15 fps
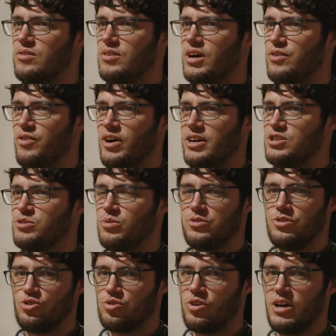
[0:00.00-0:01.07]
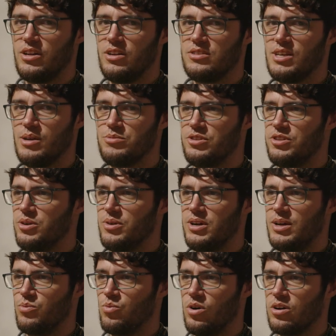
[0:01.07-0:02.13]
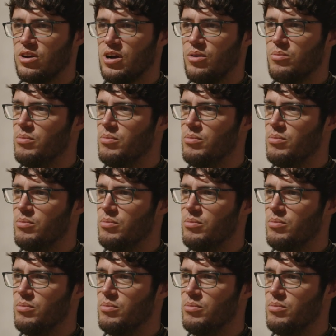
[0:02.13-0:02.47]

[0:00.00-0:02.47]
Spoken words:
advisable to try and attempt to do it in one go.